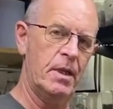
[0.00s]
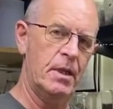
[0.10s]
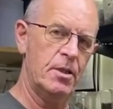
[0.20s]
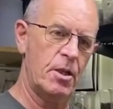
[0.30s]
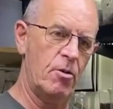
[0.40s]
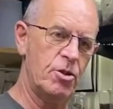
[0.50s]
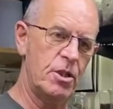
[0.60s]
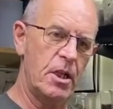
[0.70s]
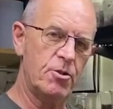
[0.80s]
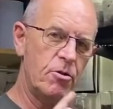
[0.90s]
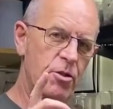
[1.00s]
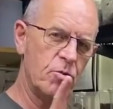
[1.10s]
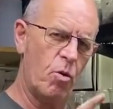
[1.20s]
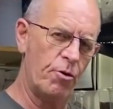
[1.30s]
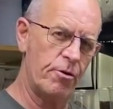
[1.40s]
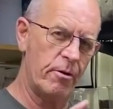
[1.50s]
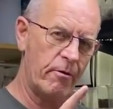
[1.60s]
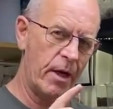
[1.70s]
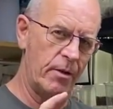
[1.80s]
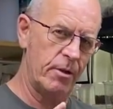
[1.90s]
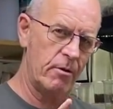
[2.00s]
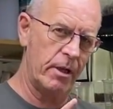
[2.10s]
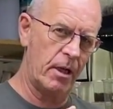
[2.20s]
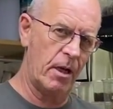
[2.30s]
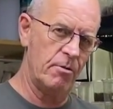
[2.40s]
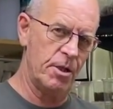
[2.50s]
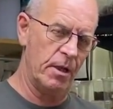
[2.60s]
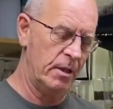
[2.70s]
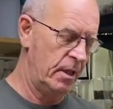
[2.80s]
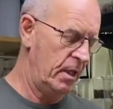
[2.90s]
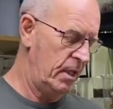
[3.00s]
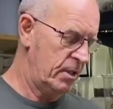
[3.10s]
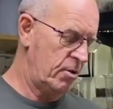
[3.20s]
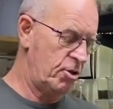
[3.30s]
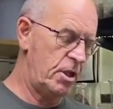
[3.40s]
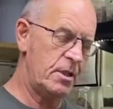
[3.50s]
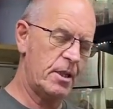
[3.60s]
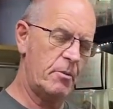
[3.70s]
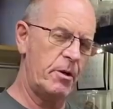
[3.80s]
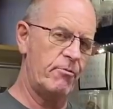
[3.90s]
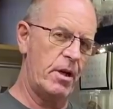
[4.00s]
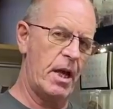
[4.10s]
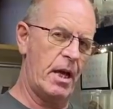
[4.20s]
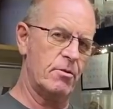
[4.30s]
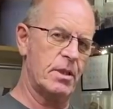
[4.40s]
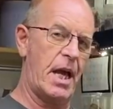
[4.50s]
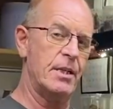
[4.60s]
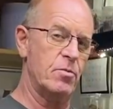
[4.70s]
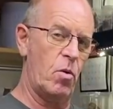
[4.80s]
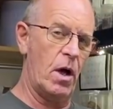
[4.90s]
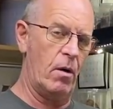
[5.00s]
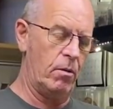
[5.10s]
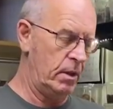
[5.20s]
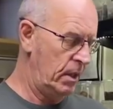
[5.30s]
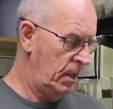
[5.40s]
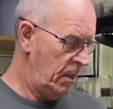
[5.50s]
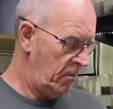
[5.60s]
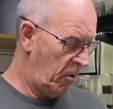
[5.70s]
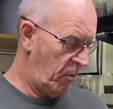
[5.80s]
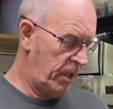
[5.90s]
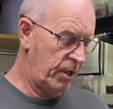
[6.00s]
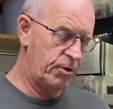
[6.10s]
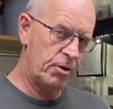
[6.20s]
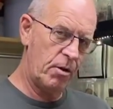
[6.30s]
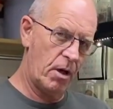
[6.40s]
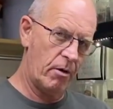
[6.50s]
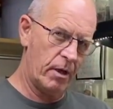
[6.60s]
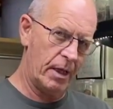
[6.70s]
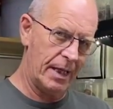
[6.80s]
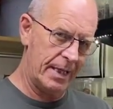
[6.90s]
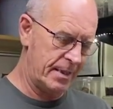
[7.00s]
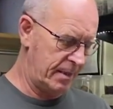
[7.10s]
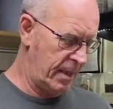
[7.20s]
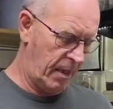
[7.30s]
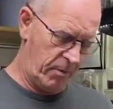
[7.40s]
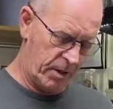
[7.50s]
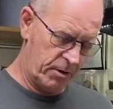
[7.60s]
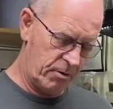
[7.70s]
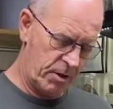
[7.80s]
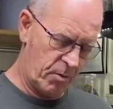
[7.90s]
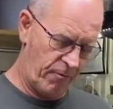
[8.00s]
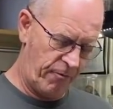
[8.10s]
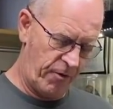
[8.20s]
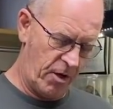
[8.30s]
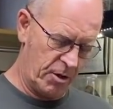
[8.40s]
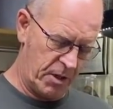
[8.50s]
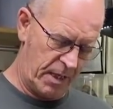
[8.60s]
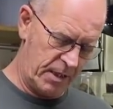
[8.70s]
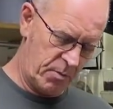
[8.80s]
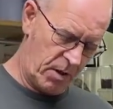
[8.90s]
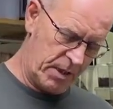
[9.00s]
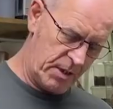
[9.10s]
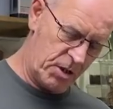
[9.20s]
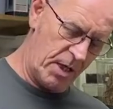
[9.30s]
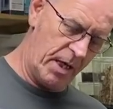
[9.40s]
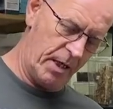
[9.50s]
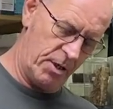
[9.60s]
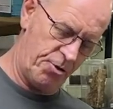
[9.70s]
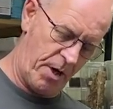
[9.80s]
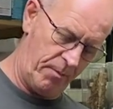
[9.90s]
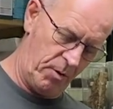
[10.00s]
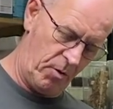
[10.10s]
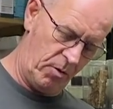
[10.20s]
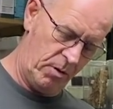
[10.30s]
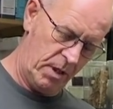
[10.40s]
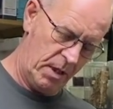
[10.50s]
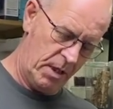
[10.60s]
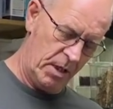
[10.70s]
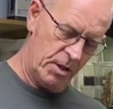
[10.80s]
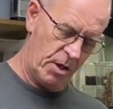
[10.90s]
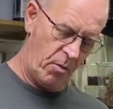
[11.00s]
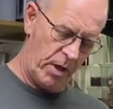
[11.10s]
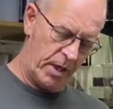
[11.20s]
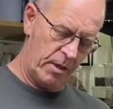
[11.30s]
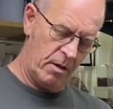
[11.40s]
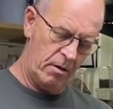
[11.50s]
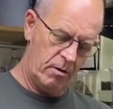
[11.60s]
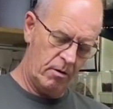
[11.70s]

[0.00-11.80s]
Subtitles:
So she's literally just wandering around her enclosure. So she is going to be rehoused as well, but we're going to do her at a later date. We're going to do this one first. Now this one is still in its trapdoor, so we're going to